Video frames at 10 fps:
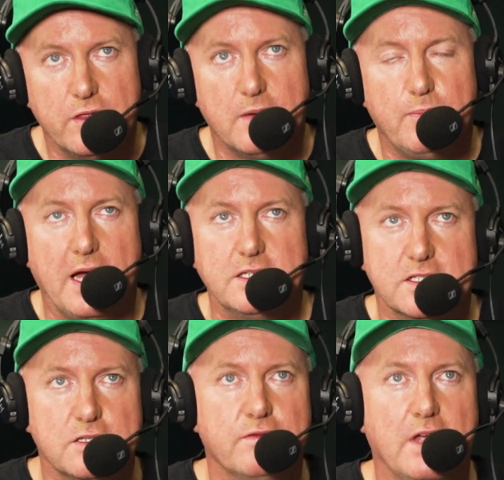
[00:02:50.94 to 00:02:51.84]
what the
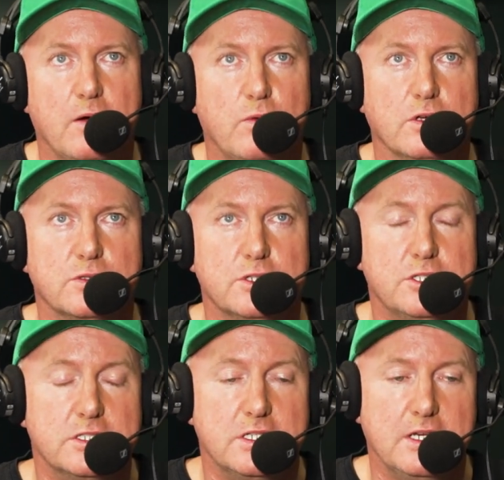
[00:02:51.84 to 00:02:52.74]
basis of that was
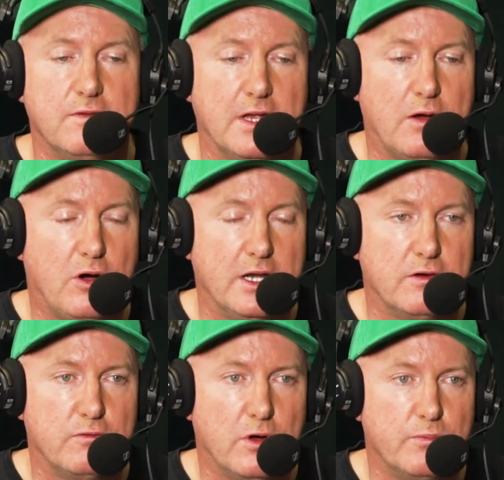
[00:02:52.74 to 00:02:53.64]
was just to give you an
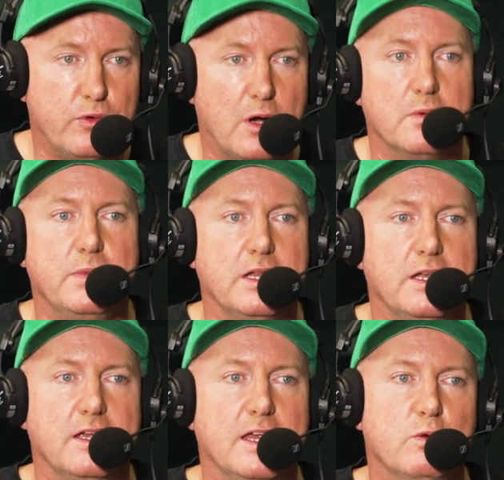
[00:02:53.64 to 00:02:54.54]
idea of what
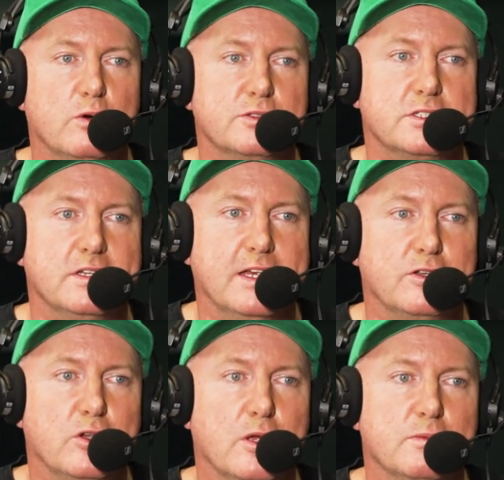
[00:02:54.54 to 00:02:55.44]
probability equals in
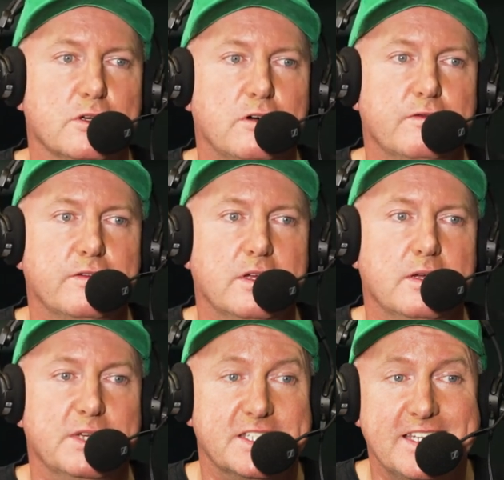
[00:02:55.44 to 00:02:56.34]
terms of
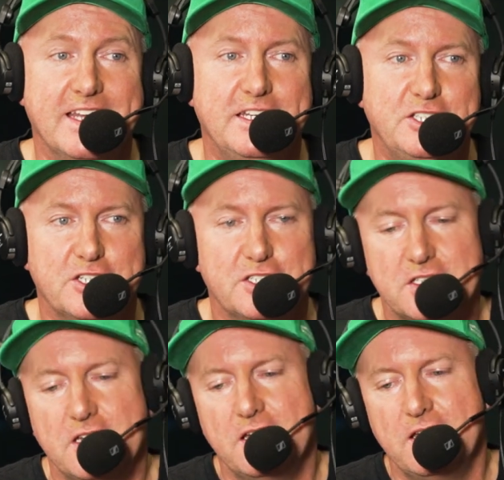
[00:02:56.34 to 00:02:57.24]

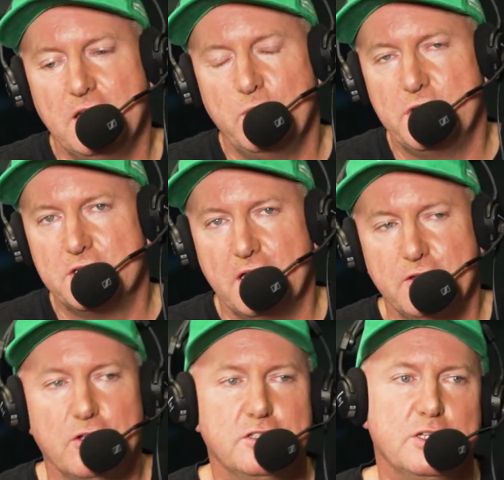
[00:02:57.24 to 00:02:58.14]
percentages, which
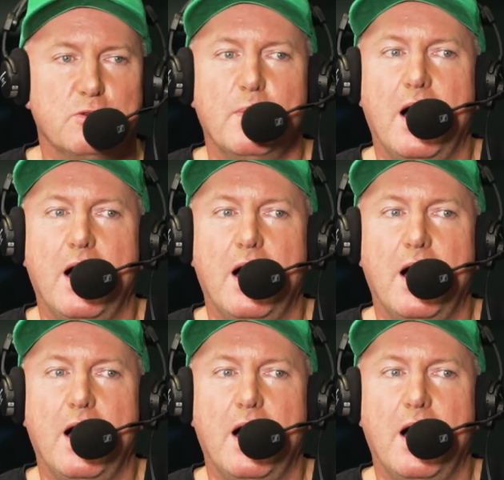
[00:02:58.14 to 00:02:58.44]
then turns into a